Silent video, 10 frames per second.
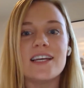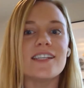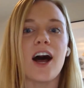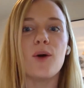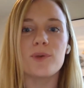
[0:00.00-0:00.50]

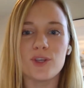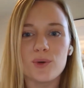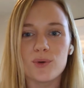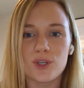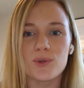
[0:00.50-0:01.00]
to help
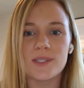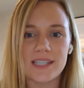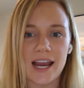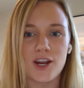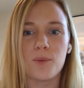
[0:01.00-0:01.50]
you use
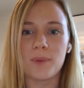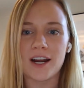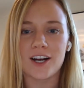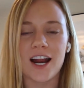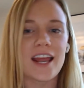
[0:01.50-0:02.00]
Dyknow
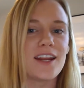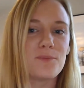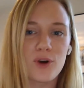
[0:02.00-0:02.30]
better and in